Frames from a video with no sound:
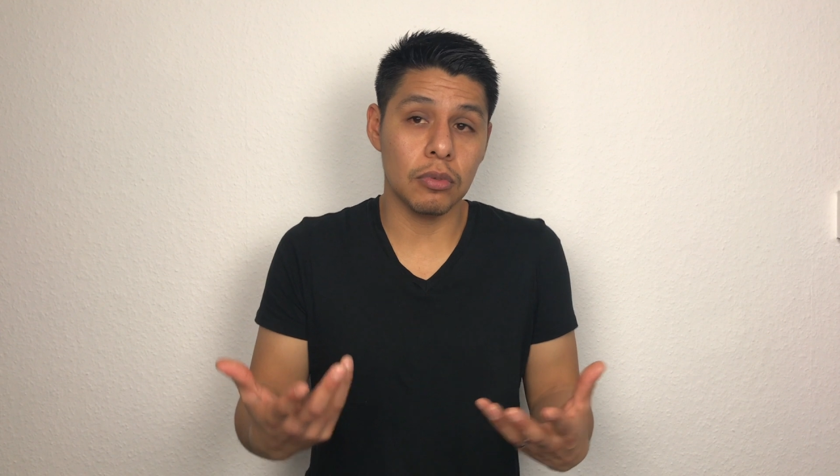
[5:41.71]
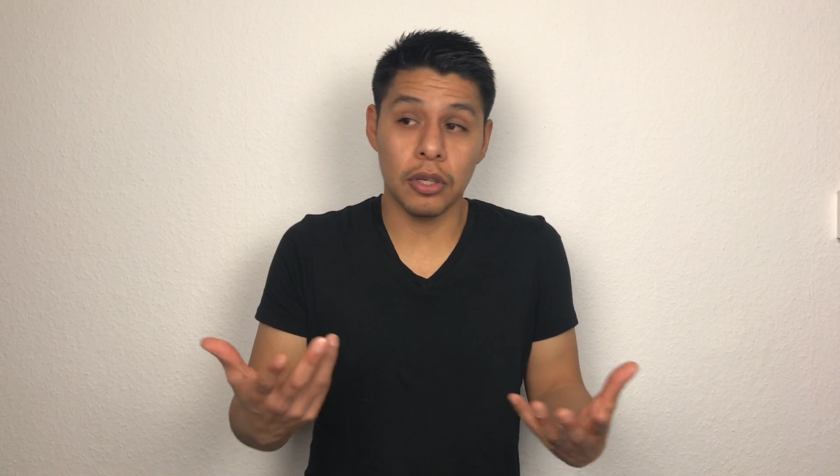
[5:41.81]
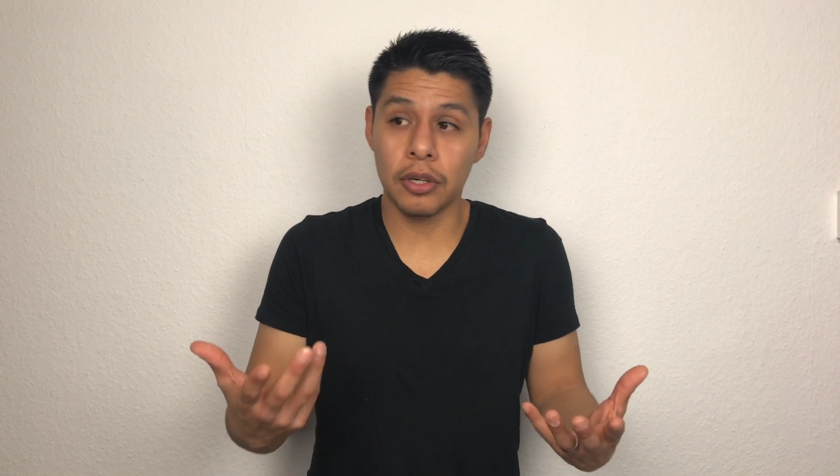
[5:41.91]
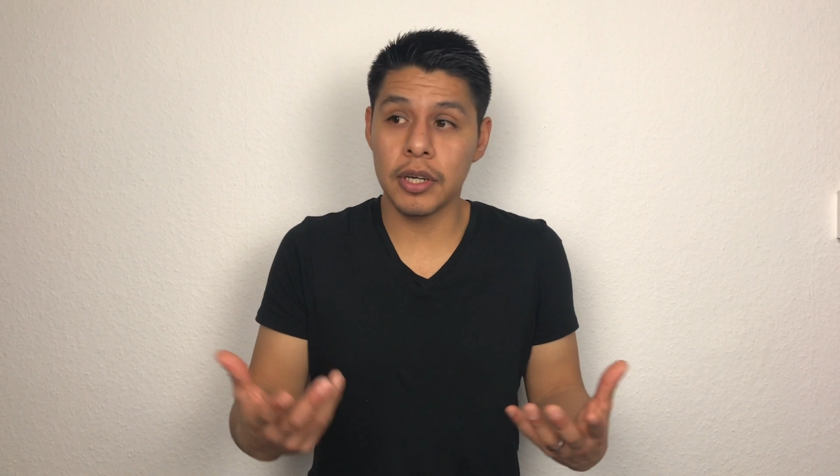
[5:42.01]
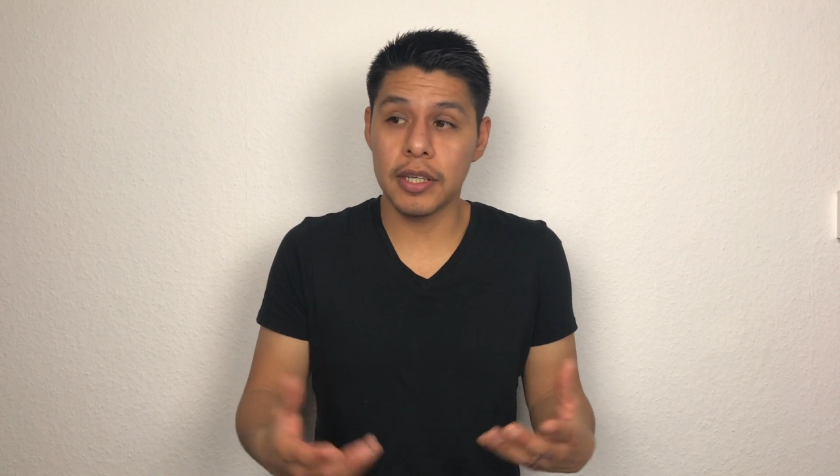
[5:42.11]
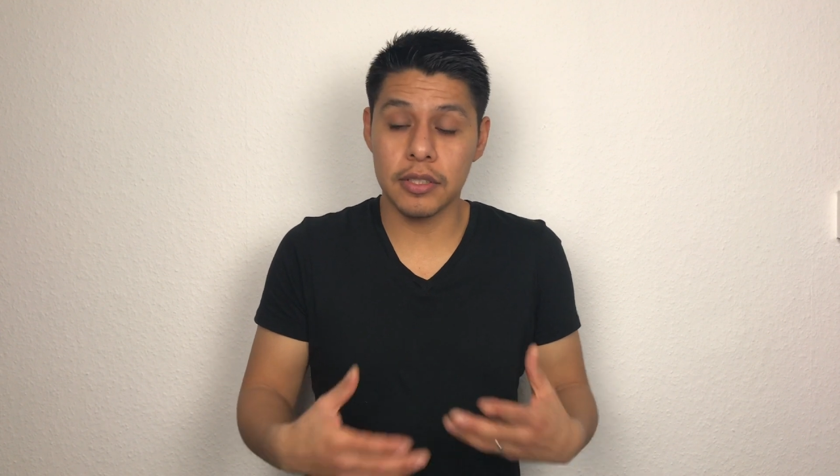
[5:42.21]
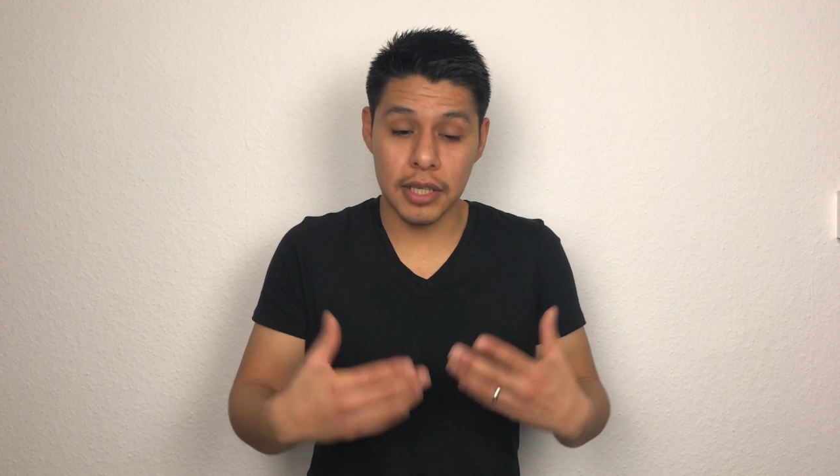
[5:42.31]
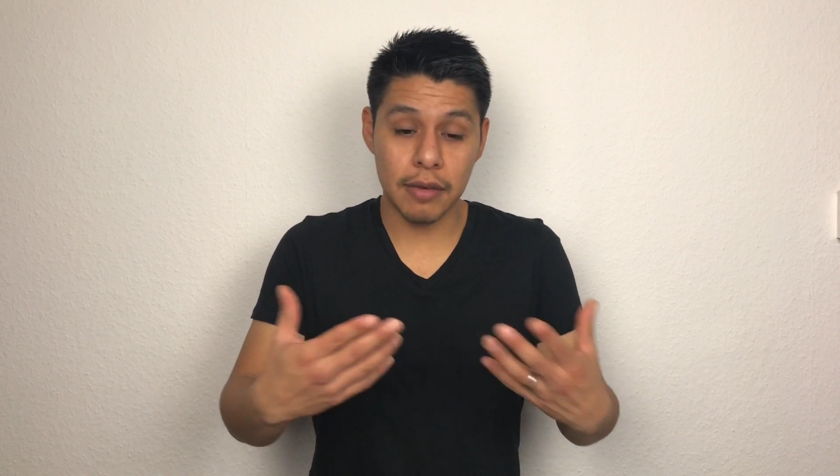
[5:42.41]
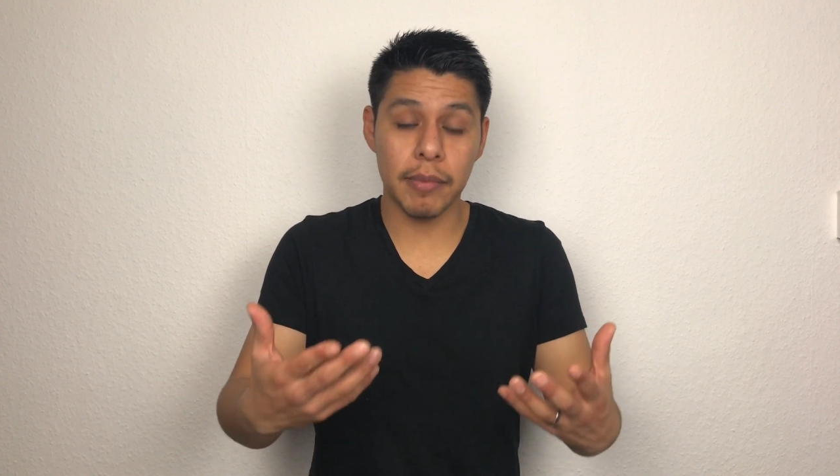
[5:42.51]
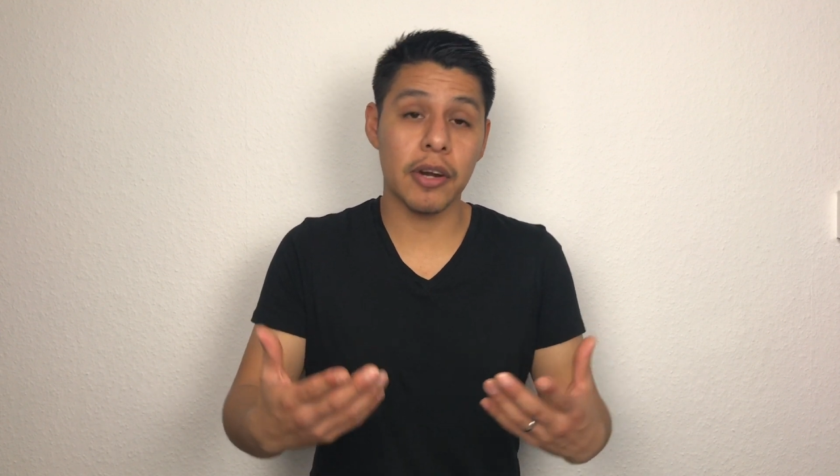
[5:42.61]
learn and to
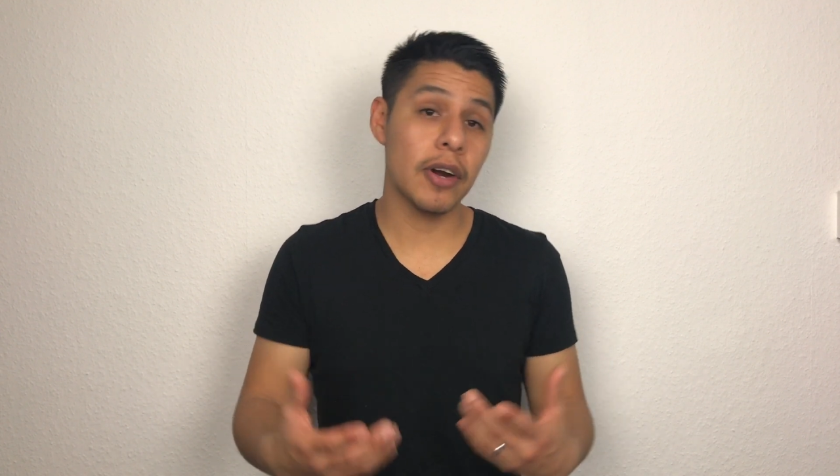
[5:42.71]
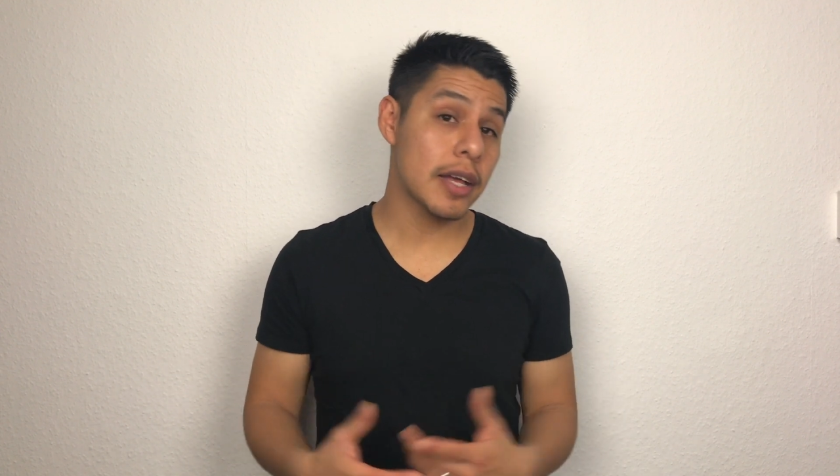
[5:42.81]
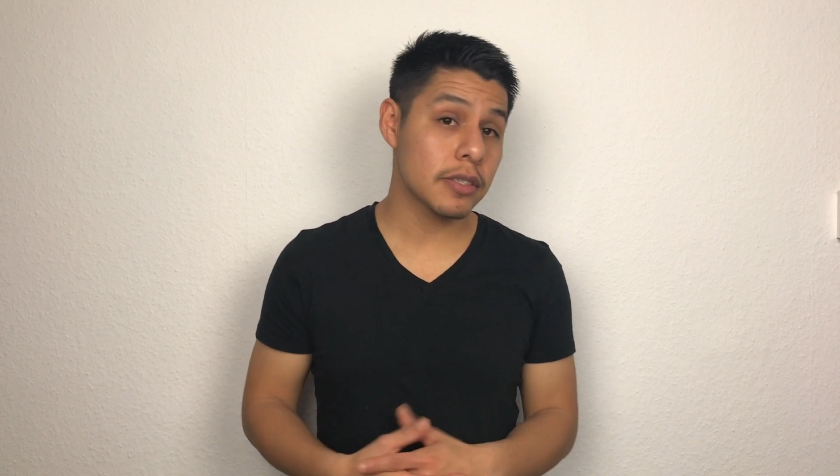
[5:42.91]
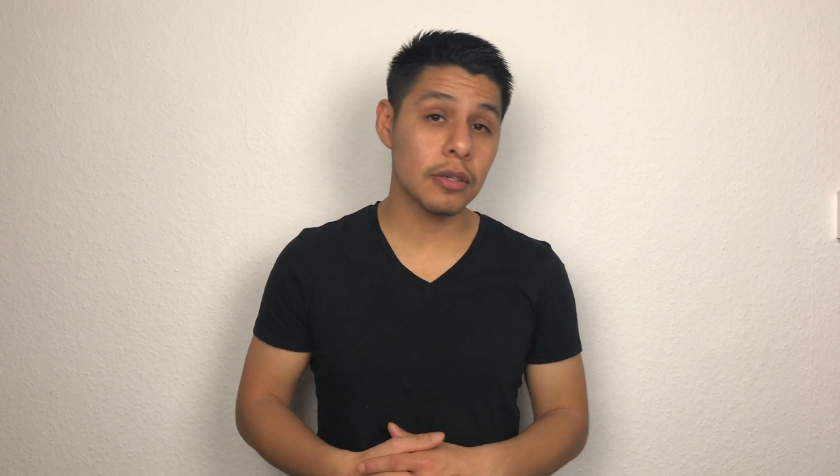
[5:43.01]
get better as